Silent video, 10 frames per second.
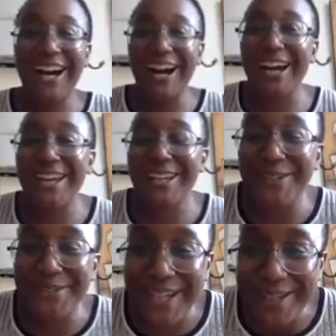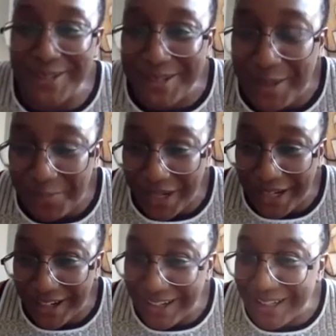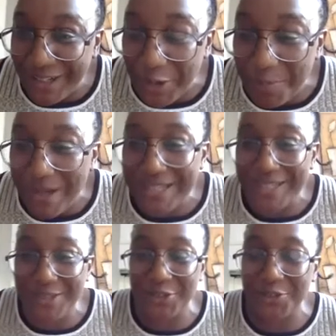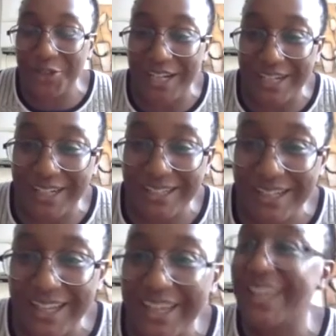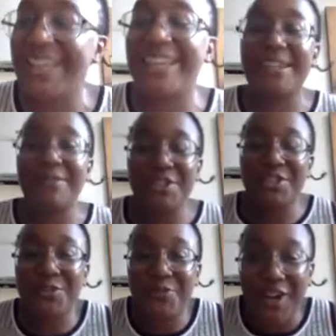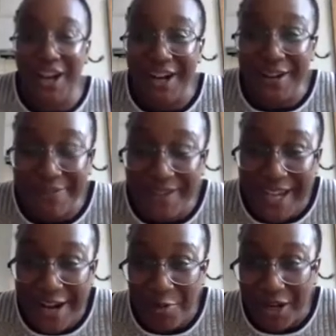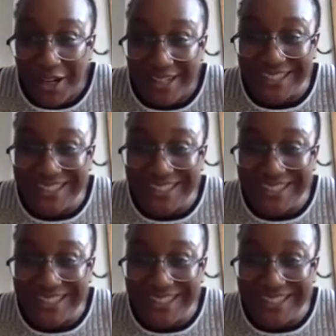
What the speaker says: I go down to the park on my scooter, even just for half an hour.